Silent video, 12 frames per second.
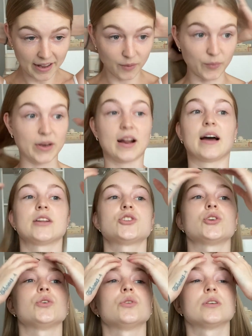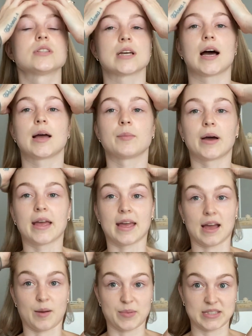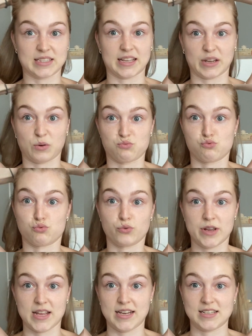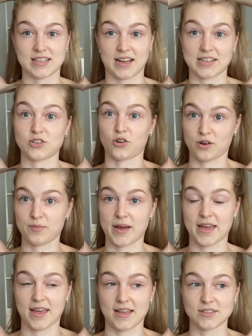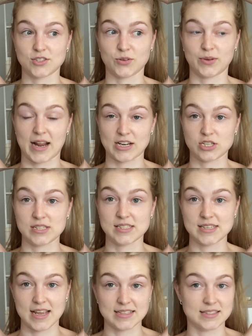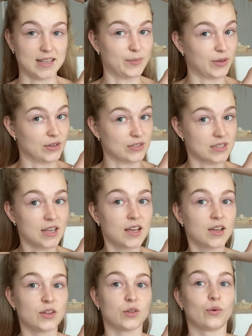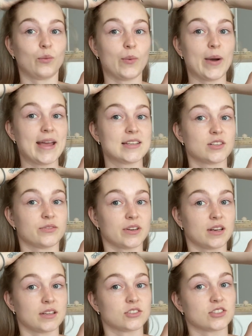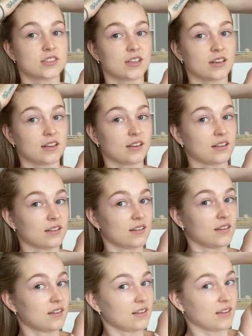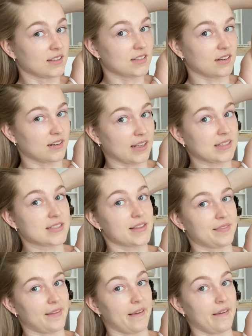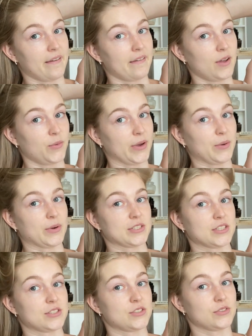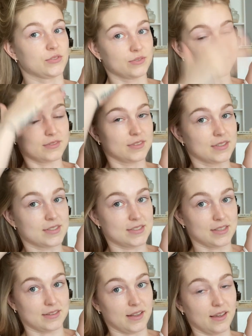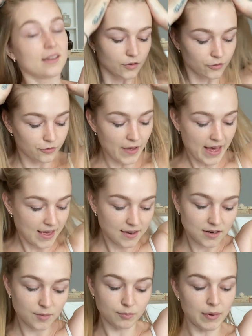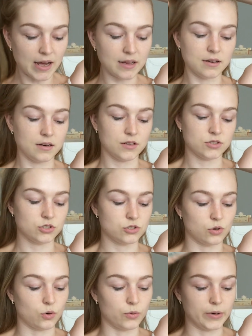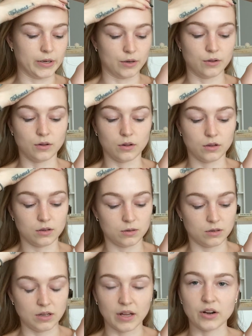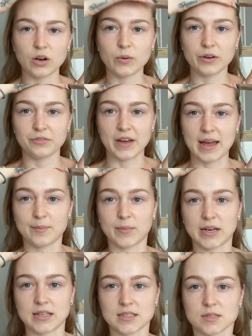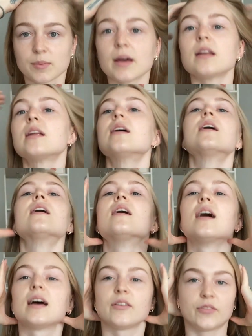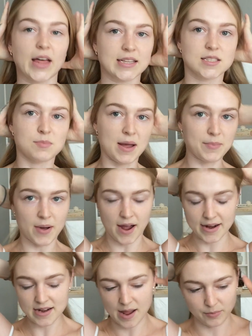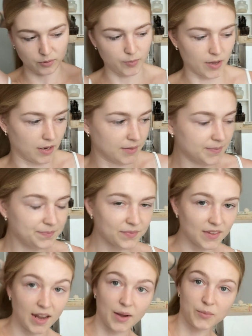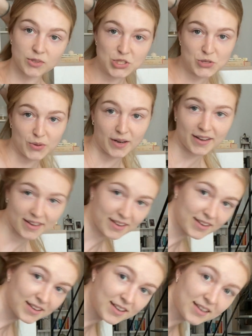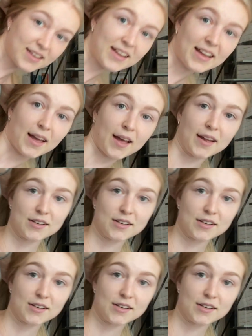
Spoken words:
when I do tie my hair up, it's like really tight on my head, so it actually stays there, because the weight of it is just gonna it's gonna like sit there where I want it to sit there. Fan bun tutorial. I don't know what a fan bun is, but if that's my pineapple bun, I will try and